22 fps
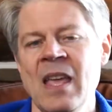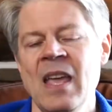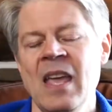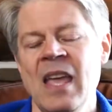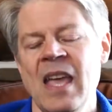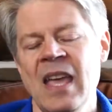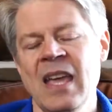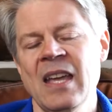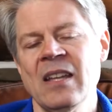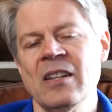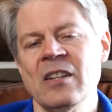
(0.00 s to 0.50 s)

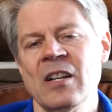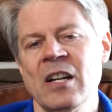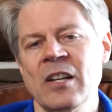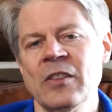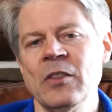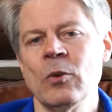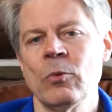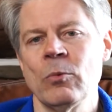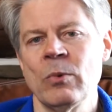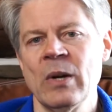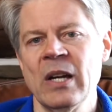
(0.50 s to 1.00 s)
And
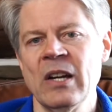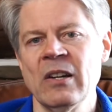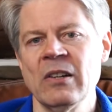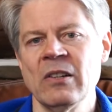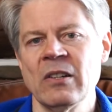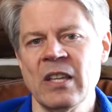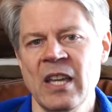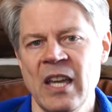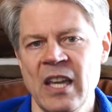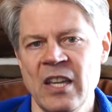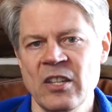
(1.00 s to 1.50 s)
on the rare
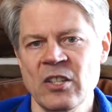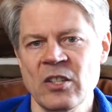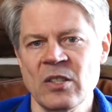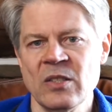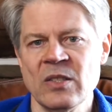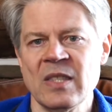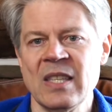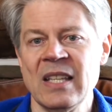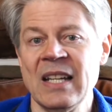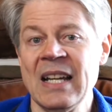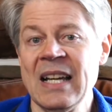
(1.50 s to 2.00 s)

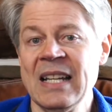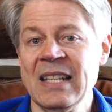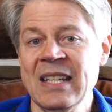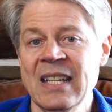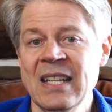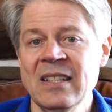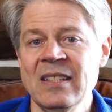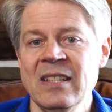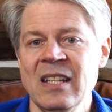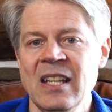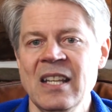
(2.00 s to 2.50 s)
occasions that I
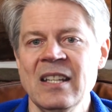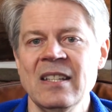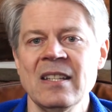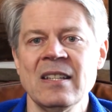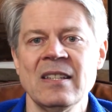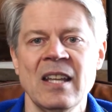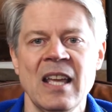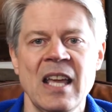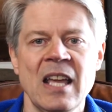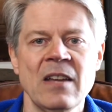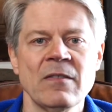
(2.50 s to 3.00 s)
did need to
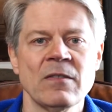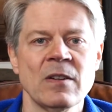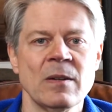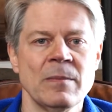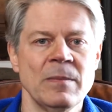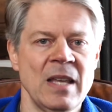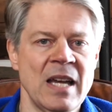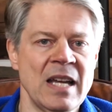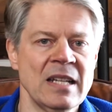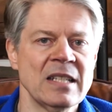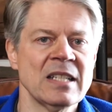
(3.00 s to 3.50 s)
take
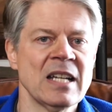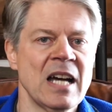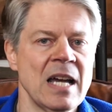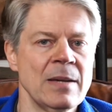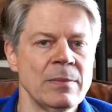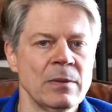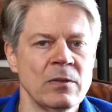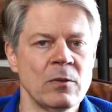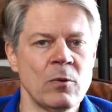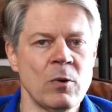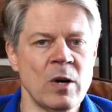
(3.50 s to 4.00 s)
from that
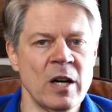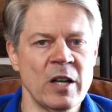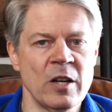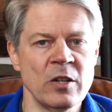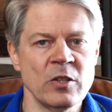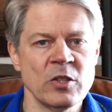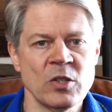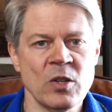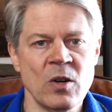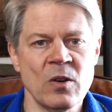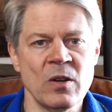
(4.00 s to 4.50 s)
type of a water
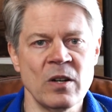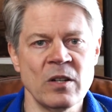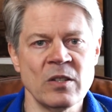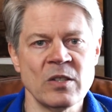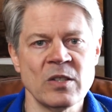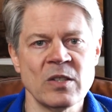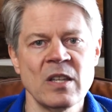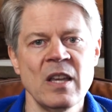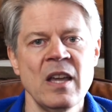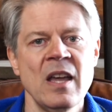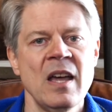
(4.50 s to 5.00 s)

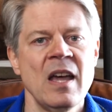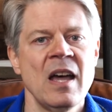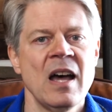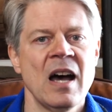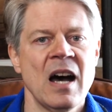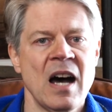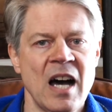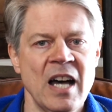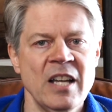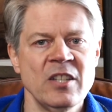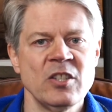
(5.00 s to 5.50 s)
source,
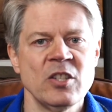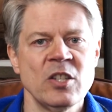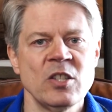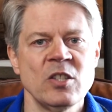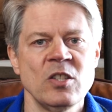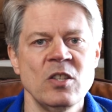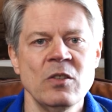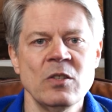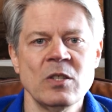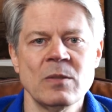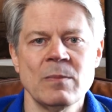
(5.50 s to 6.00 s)
I
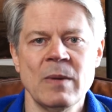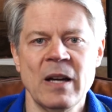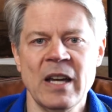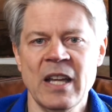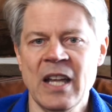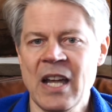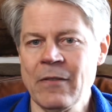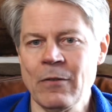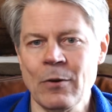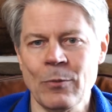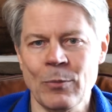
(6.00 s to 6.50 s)
just use my
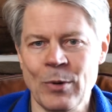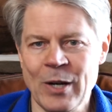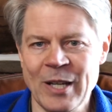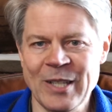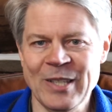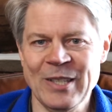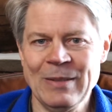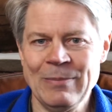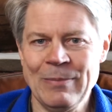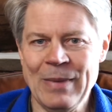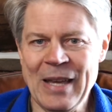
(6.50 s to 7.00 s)

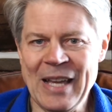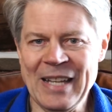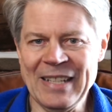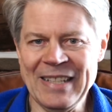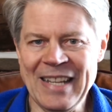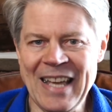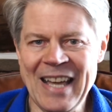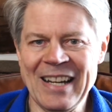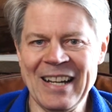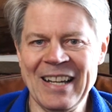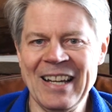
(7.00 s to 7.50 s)
ever-present
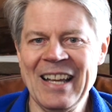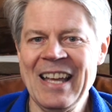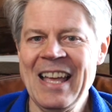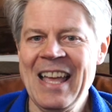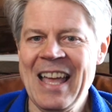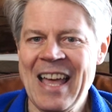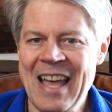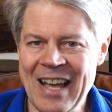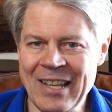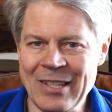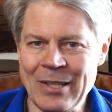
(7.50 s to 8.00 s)
bandana
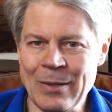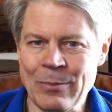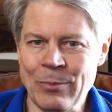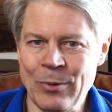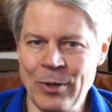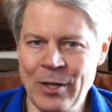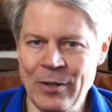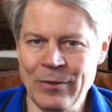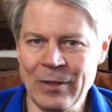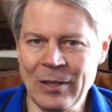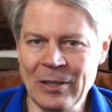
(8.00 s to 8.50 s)
as a
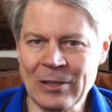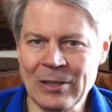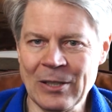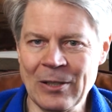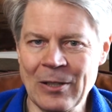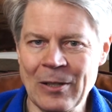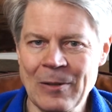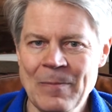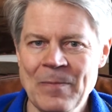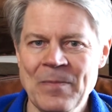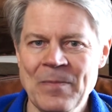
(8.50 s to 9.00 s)
pre-filter.